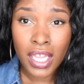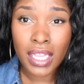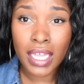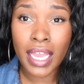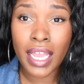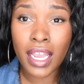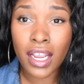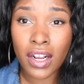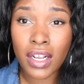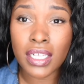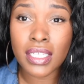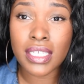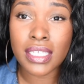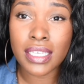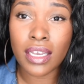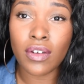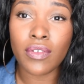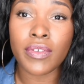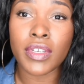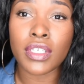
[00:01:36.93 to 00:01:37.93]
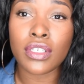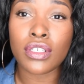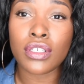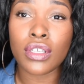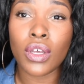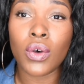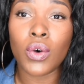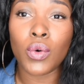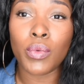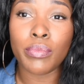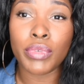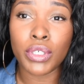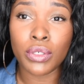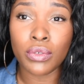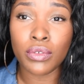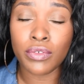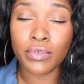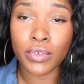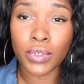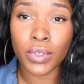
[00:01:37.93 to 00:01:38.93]
The hair itself is so
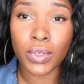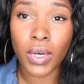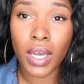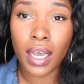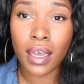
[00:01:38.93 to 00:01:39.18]
beautiful.